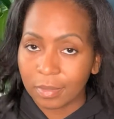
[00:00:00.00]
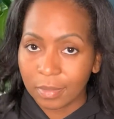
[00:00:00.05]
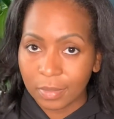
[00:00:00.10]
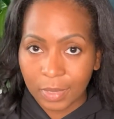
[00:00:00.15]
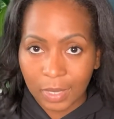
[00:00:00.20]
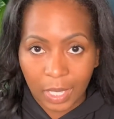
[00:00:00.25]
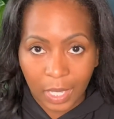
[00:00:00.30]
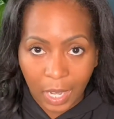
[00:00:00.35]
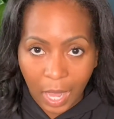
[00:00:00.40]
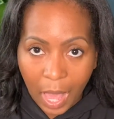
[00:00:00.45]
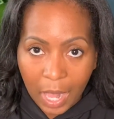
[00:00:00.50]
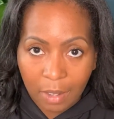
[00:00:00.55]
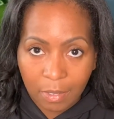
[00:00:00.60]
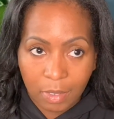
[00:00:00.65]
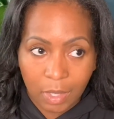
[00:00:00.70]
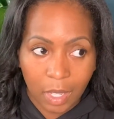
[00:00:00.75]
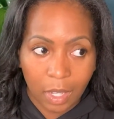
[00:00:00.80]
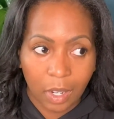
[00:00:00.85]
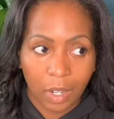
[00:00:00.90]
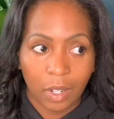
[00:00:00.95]
get out of
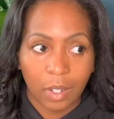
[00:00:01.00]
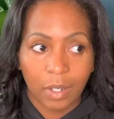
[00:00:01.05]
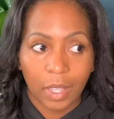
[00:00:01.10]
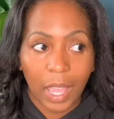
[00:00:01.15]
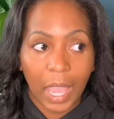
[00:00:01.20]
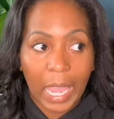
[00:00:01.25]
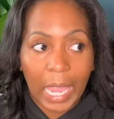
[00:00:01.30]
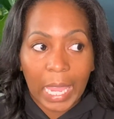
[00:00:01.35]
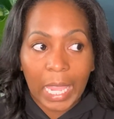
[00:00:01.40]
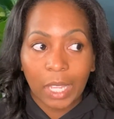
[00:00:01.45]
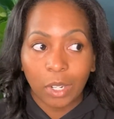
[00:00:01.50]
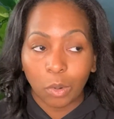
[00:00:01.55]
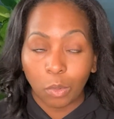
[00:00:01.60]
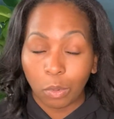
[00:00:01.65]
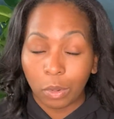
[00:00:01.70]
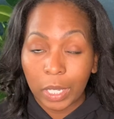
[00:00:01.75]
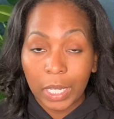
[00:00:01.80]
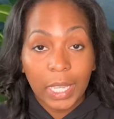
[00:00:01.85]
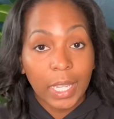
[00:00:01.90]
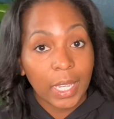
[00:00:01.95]
there, and
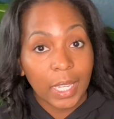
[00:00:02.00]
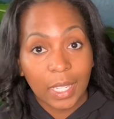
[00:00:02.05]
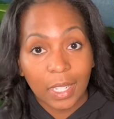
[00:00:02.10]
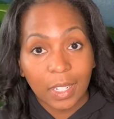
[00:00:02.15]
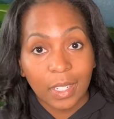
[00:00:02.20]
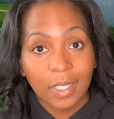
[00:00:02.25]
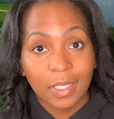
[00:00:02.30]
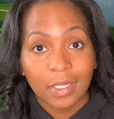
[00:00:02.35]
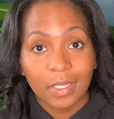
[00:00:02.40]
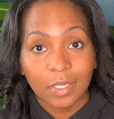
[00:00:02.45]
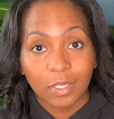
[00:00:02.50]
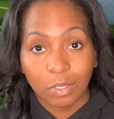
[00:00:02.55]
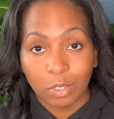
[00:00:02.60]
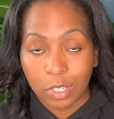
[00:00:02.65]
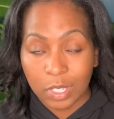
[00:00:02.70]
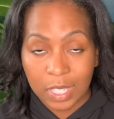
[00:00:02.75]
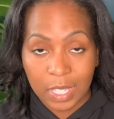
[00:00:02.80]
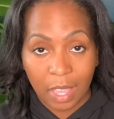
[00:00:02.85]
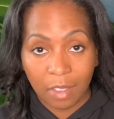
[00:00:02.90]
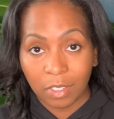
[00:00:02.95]
read for
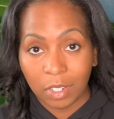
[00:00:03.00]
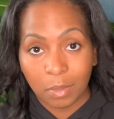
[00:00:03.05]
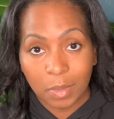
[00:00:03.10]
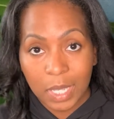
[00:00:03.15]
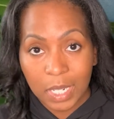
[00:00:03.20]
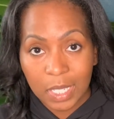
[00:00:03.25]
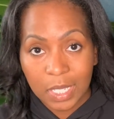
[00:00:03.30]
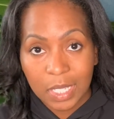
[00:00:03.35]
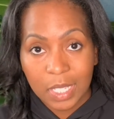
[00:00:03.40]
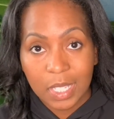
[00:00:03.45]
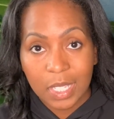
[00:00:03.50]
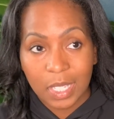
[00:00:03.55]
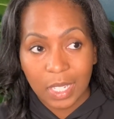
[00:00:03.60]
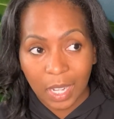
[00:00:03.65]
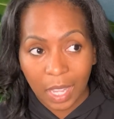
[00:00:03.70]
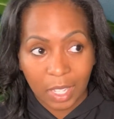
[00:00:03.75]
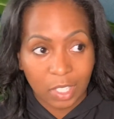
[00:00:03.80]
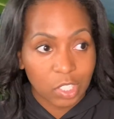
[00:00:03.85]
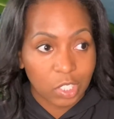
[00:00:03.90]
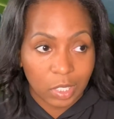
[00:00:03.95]
7 minutes, and
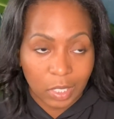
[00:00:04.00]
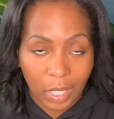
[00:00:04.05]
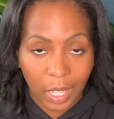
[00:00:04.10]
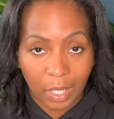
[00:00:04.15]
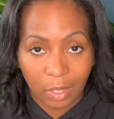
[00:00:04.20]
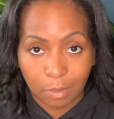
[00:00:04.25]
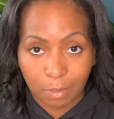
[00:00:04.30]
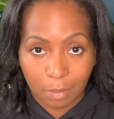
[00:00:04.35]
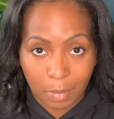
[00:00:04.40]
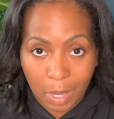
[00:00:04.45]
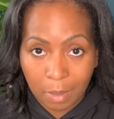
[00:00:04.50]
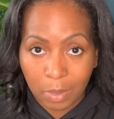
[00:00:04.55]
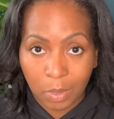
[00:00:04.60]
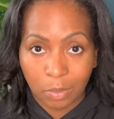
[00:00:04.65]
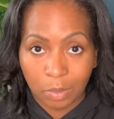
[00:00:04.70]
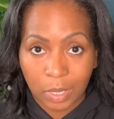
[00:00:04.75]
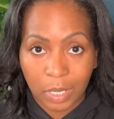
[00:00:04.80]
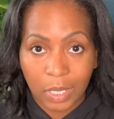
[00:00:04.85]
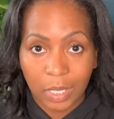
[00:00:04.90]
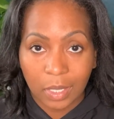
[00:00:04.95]
actually like maybe
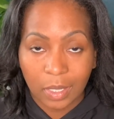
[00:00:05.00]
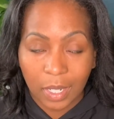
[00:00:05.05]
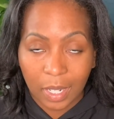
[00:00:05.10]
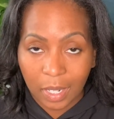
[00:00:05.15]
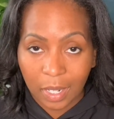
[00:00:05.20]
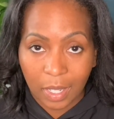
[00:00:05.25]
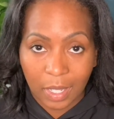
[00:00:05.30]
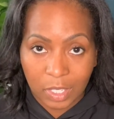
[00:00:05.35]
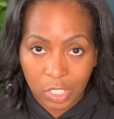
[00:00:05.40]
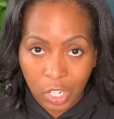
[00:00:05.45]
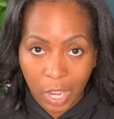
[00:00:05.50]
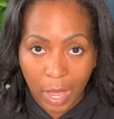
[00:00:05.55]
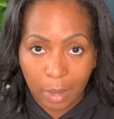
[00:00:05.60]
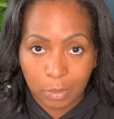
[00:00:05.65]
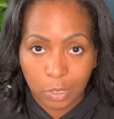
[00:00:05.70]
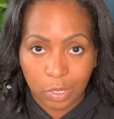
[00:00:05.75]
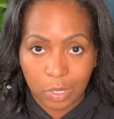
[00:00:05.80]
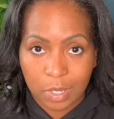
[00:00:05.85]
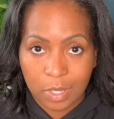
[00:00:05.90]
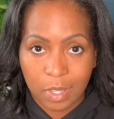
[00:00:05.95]
read a
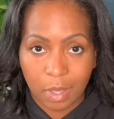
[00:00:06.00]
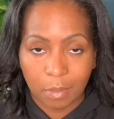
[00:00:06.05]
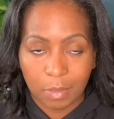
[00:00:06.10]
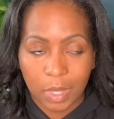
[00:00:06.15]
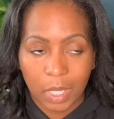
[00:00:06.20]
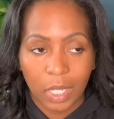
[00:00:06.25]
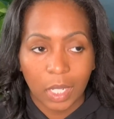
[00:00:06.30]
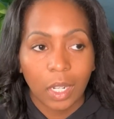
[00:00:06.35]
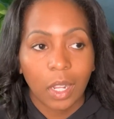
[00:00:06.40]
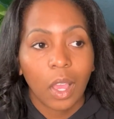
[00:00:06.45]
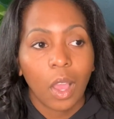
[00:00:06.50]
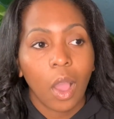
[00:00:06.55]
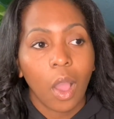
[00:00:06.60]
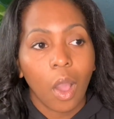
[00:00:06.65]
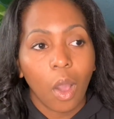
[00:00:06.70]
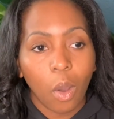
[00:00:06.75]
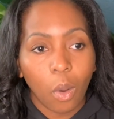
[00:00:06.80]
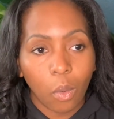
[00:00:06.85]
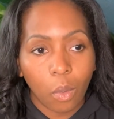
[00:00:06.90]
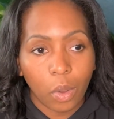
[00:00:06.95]
chapter or something,
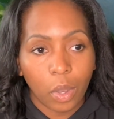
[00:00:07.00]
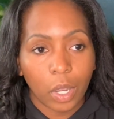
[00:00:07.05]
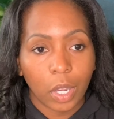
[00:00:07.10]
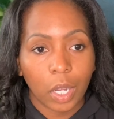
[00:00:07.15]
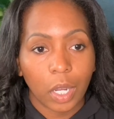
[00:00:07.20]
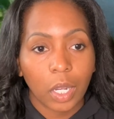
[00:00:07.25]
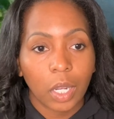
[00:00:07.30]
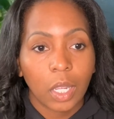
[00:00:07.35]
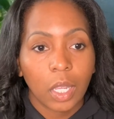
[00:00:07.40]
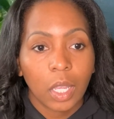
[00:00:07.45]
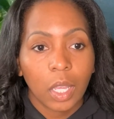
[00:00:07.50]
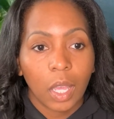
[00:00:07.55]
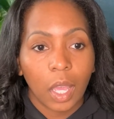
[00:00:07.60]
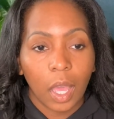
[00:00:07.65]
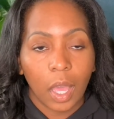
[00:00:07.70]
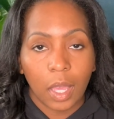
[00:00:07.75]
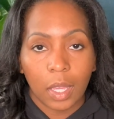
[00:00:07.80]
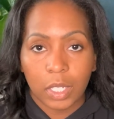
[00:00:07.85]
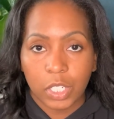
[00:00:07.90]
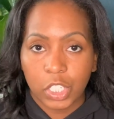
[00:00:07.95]
or
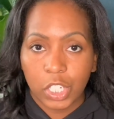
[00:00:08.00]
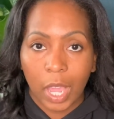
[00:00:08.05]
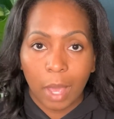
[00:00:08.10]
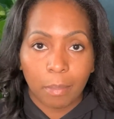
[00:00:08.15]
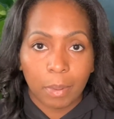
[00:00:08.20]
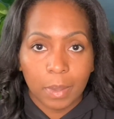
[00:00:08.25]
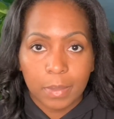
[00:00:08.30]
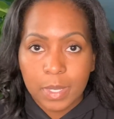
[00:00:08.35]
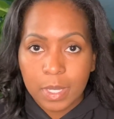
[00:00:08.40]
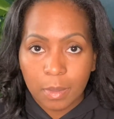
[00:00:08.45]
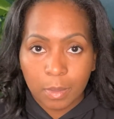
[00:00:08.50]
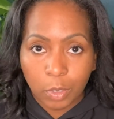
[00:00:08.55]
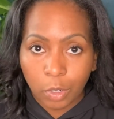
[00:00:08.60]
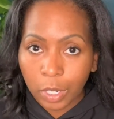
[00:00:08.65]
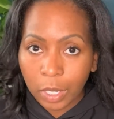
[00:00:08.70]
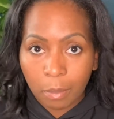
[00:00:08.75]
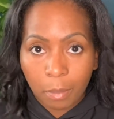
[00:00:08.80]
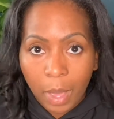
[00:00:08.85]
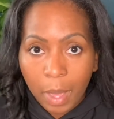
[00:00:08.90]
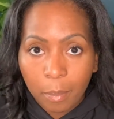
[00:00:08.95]
chop up some
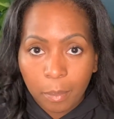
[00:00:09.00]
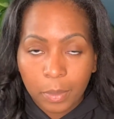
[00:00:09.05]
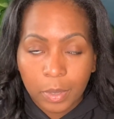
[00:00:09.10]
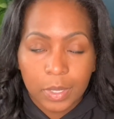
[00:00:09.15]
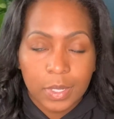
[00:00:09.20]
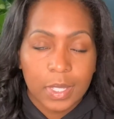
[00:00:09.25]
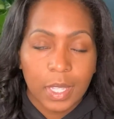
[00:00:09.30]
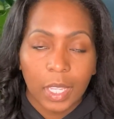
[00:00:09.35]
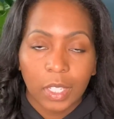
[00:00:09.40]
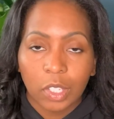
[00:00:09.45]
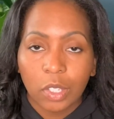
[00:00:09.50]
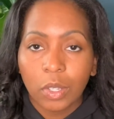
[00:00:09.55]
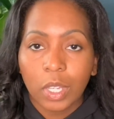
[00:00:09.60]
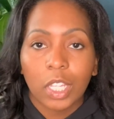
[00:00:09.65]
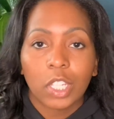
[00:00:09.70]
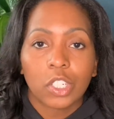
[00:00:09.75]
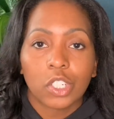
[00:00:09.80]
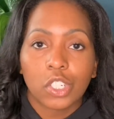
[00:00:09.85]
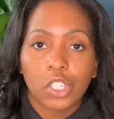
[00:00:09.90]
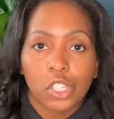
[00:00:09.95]
green peppers. Like, you
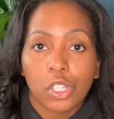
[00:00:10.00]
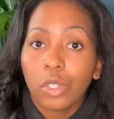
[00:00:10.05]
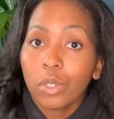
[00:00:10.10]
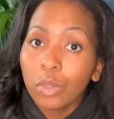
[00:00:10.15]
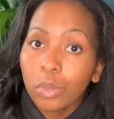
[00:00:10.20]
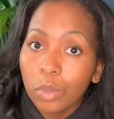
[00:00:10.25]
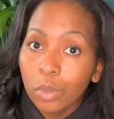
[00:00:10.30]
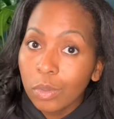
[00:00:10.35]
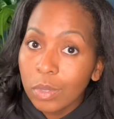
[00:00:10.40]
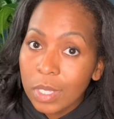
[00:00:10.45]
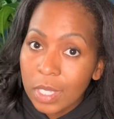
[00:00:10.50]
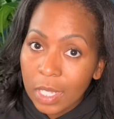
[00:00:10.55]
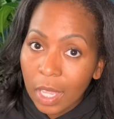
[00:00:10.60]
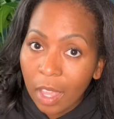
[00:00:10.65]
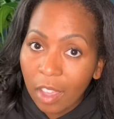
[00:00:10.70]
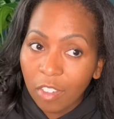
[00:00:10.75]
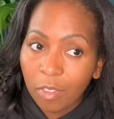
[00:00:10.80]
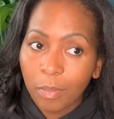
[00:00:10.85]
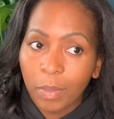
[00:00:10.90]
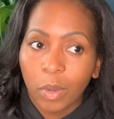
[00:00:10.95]
can do
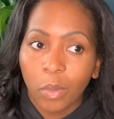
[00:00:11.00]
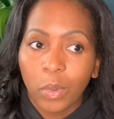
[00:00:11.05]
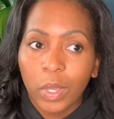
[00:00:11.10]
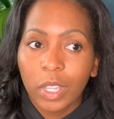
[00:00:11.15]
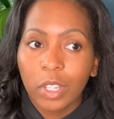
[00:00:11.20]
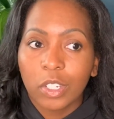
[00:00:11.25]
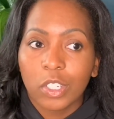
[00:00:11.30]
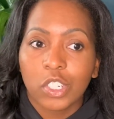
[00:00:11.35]
stuff, but we